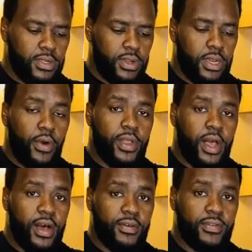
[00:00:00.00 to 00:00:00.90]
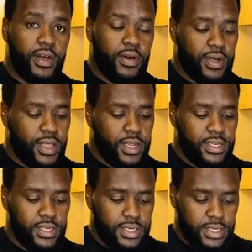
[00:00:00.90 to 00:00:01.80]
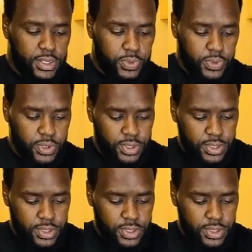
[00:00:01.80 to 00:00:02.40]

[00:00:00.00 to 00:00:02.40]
Now we have our third teaspoon.